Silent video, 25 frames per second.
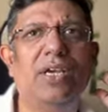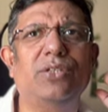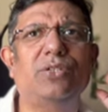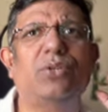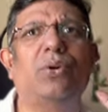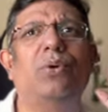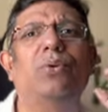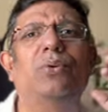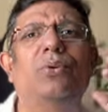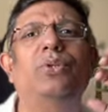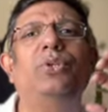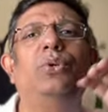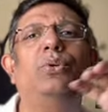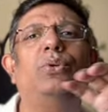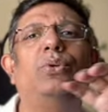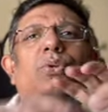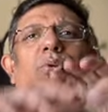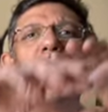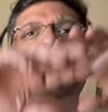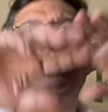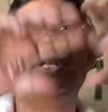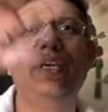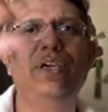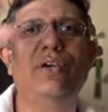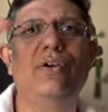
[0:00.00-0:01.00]
So
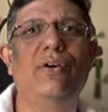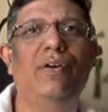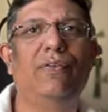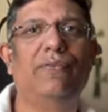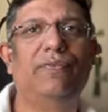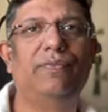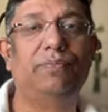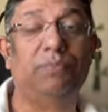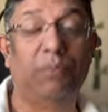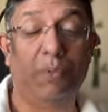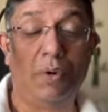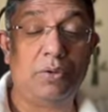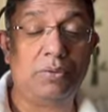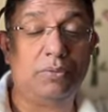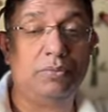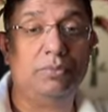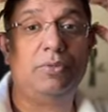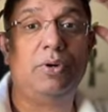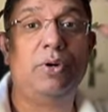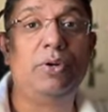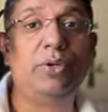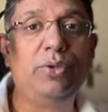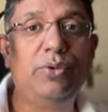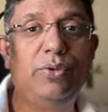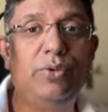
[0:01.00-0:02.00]
you think of,
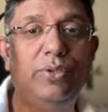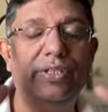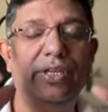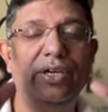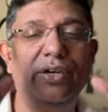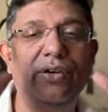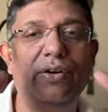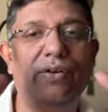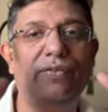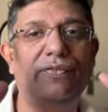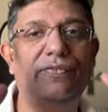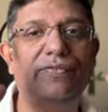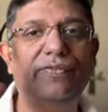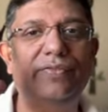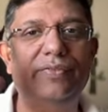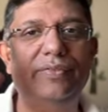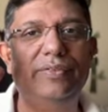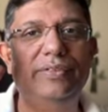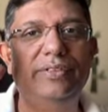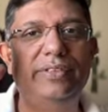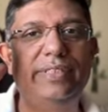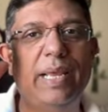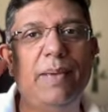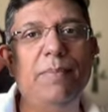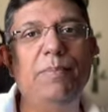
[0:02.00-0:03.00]
or you can think of
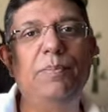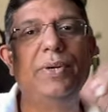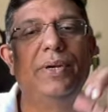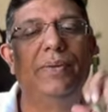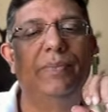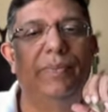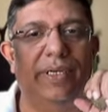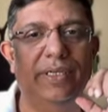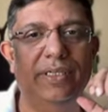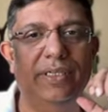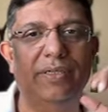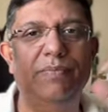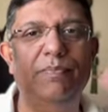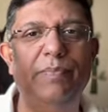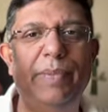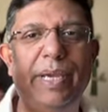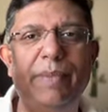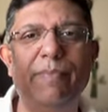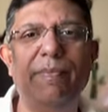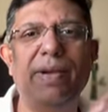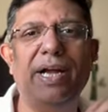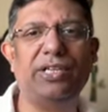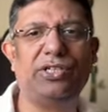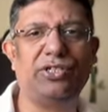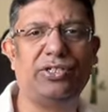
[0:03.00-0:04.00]
temperament,
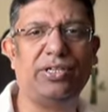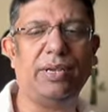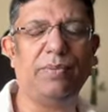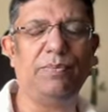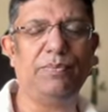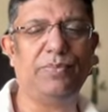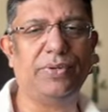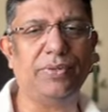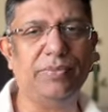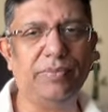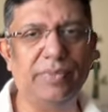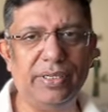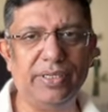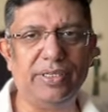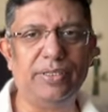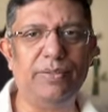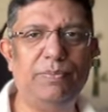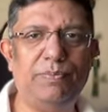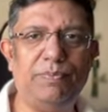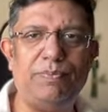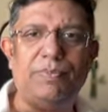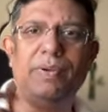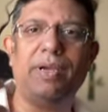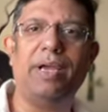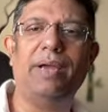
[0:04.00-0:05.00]
big match temperament,
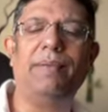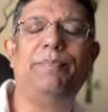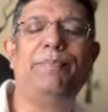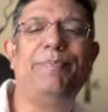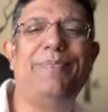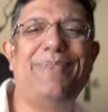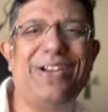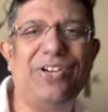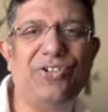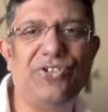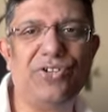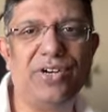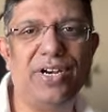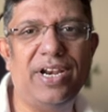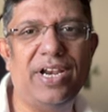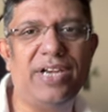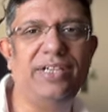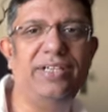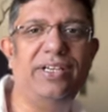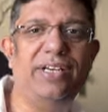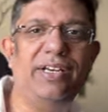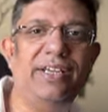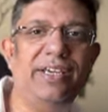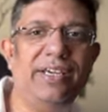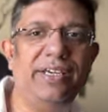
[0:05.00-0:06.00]
pressure
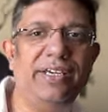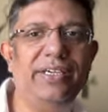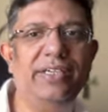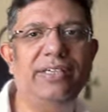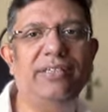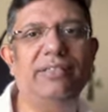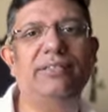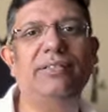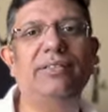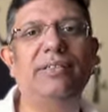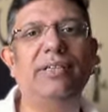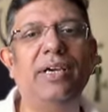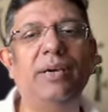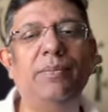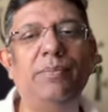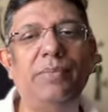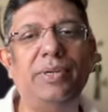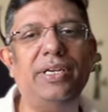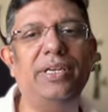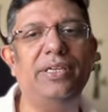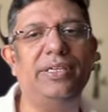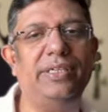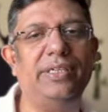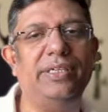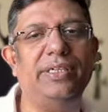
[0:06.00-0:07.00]
handling
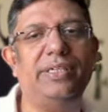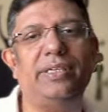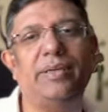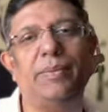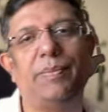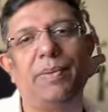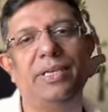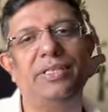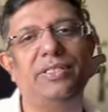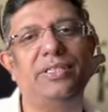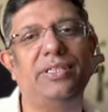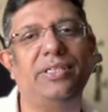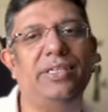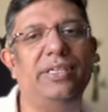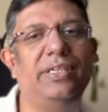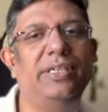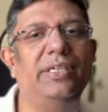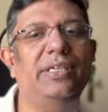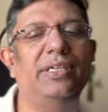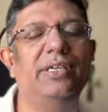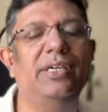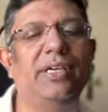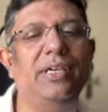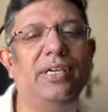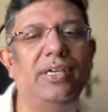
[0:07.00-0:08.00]
ability,
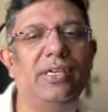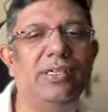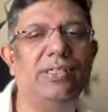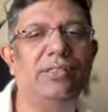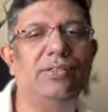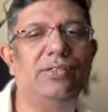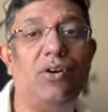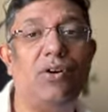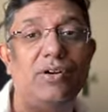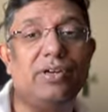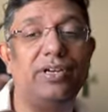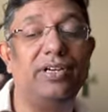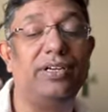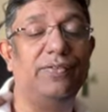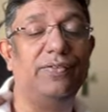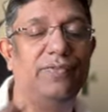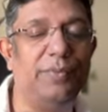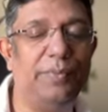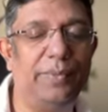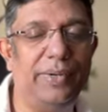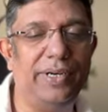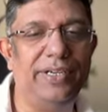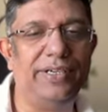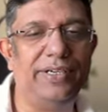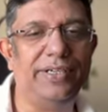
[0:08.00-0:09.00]
capacity, cognitive
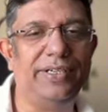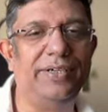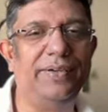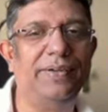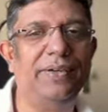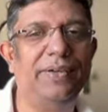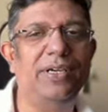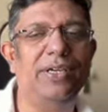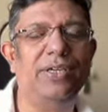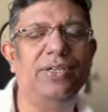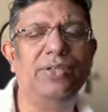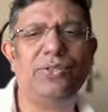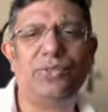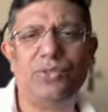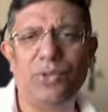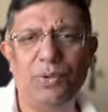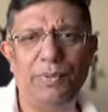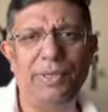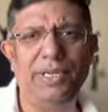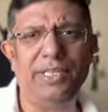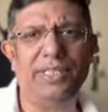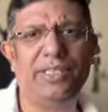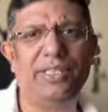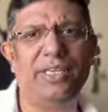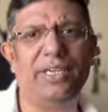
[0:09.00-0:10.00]
ability, so
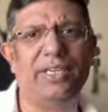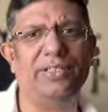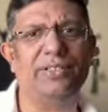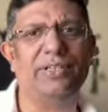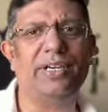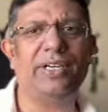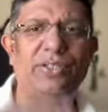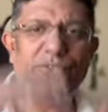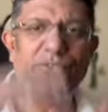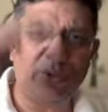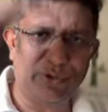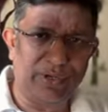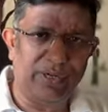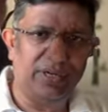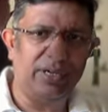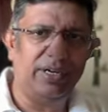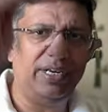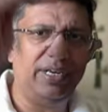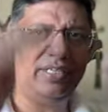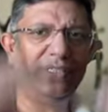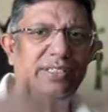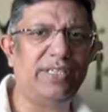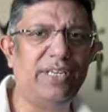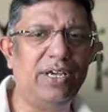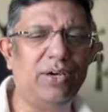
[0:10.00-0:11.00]
many things, right? So you can
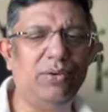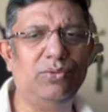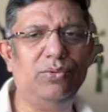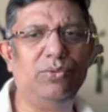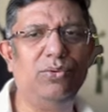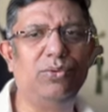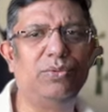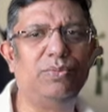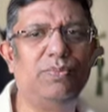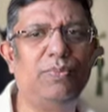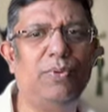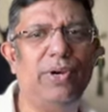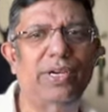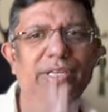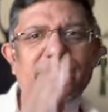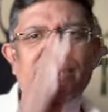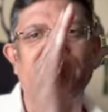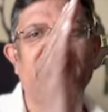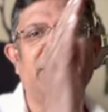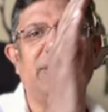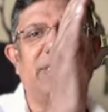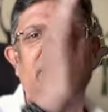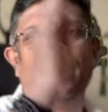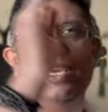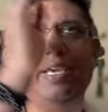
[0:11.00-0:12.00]
list down those points
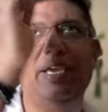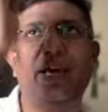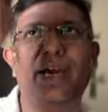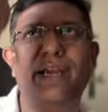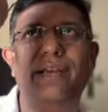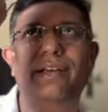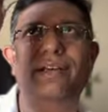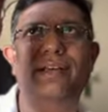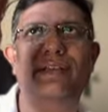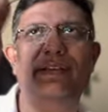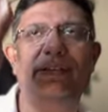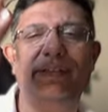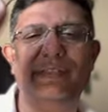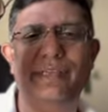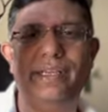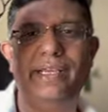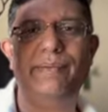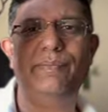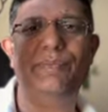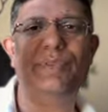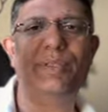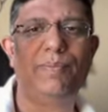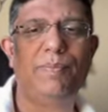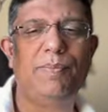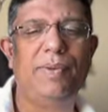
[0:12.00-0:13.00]
and say, and
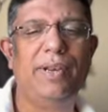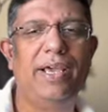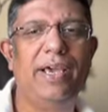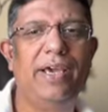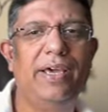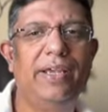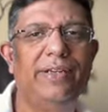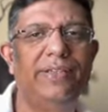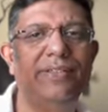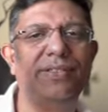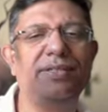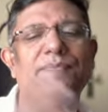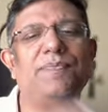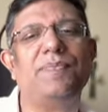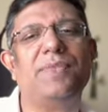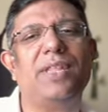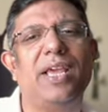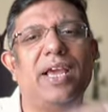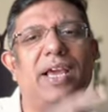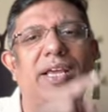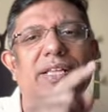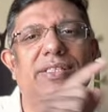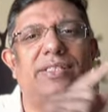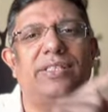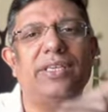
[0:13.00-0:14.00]
name the players
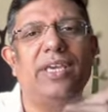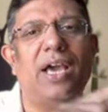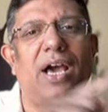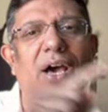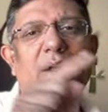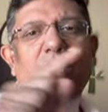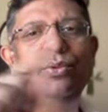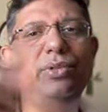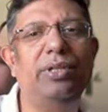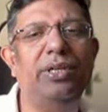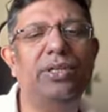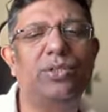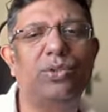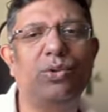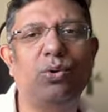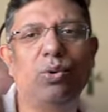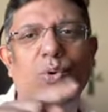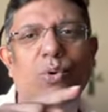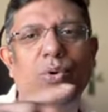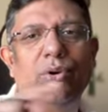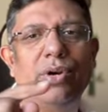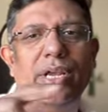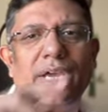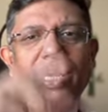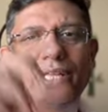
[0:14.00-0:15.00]
and see how they
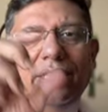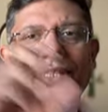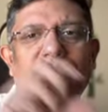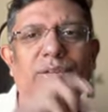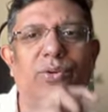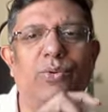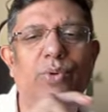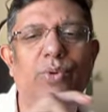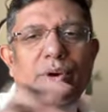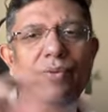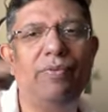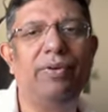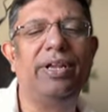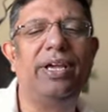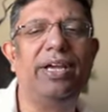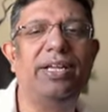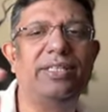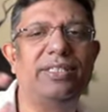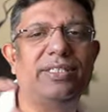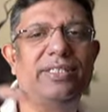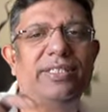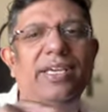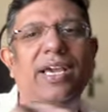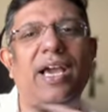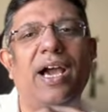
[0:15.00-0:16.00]
score. And then whoever
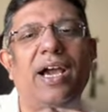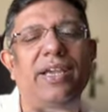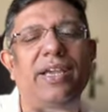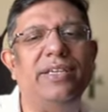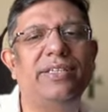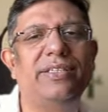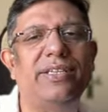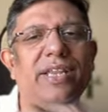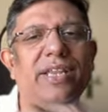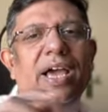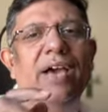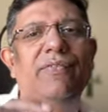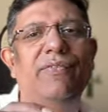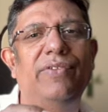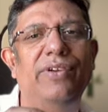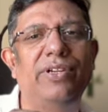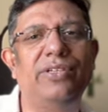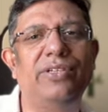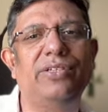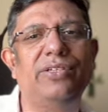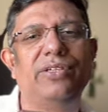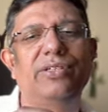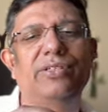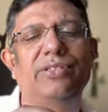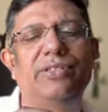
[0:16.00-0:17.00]
gets the highest
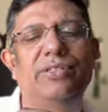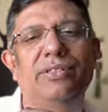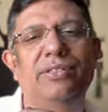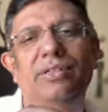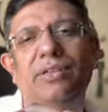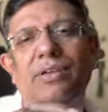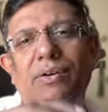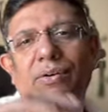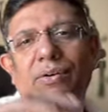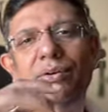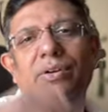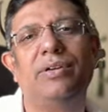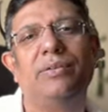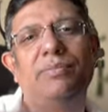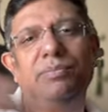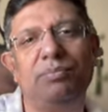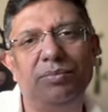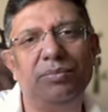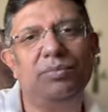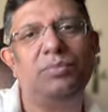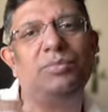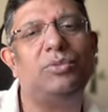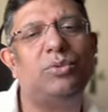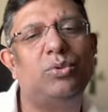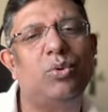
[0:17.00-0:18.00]
average or
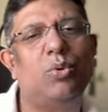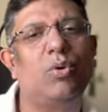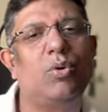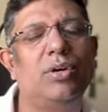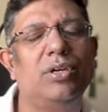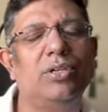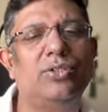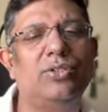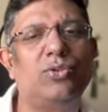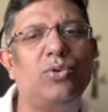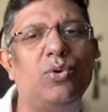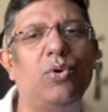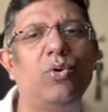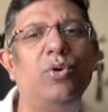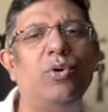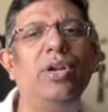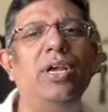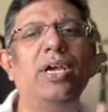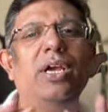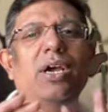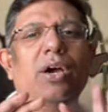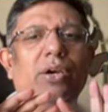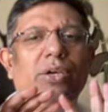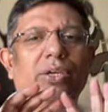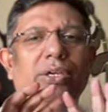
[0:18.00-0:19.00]
total
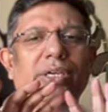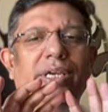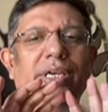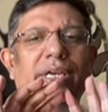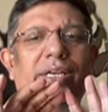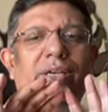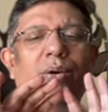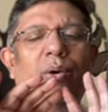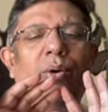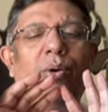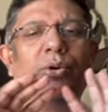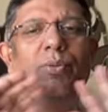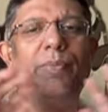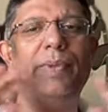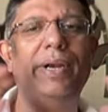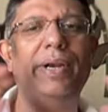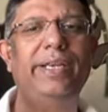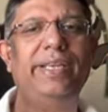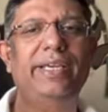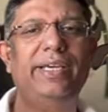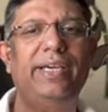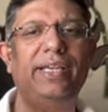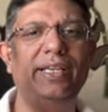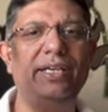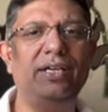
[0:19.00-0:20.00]
score, it
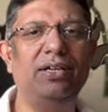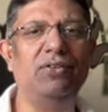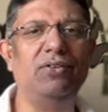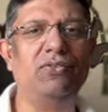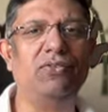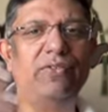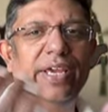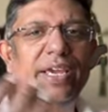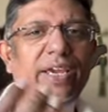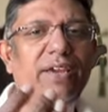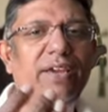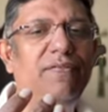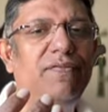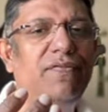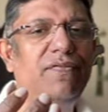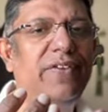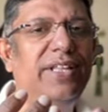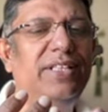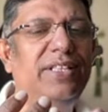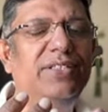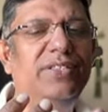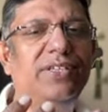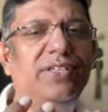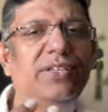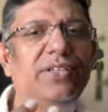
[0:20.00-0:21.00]
automatically ring
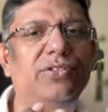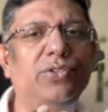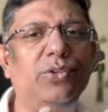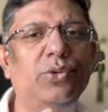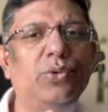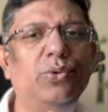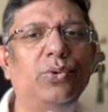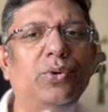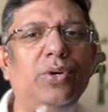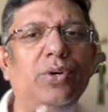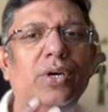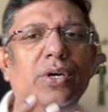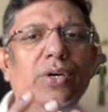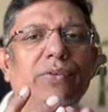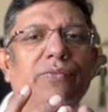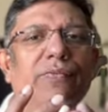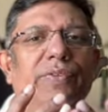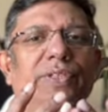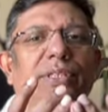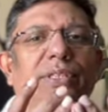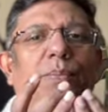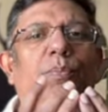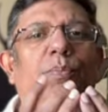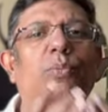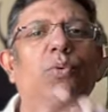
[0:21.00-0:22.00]
fences you
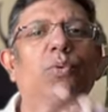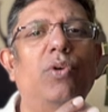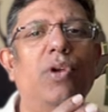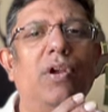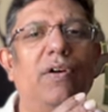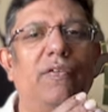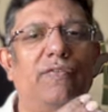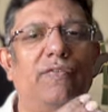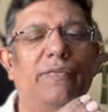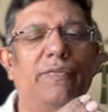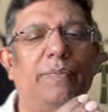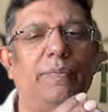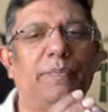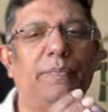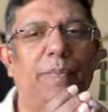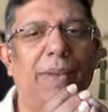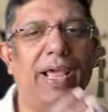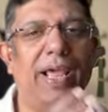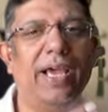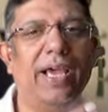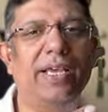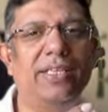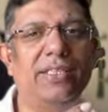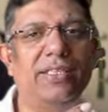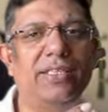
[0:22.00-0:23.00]
with the pool of
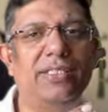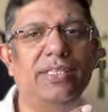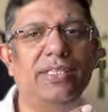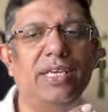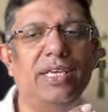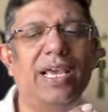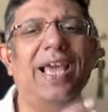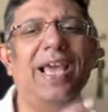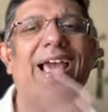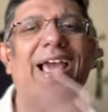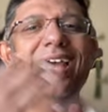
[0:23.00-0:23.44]
players.